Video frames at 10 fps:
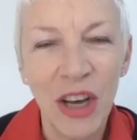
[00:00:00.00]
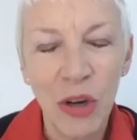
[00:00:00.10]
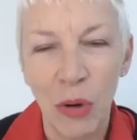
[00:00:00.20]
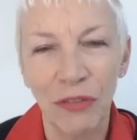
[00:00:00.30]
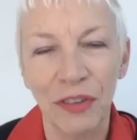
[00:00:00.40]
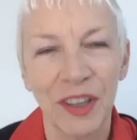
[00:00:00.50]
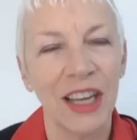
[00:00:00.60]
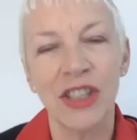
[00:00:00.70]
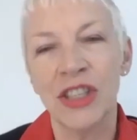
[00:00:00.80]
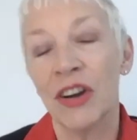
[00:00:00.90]

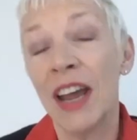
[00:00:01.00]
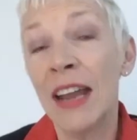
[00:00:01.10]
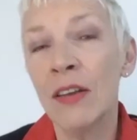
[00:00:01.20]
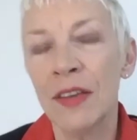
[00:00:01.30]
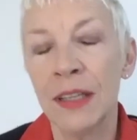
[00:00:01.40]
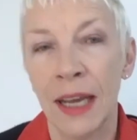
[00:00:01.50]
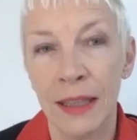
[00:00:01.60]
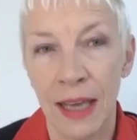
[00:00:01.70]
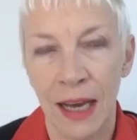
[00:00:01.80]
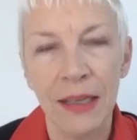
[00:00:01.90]
qualifications or anything like
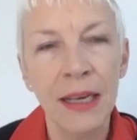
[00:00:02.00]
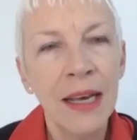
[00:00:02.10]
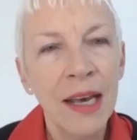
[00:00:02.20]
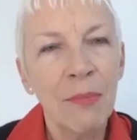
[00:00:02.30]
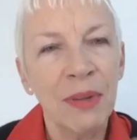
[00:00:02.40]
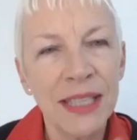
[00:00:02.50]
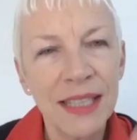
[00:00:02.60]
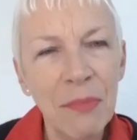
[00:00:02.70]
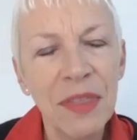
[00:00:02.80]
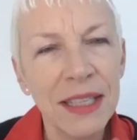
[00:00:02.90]
that. But something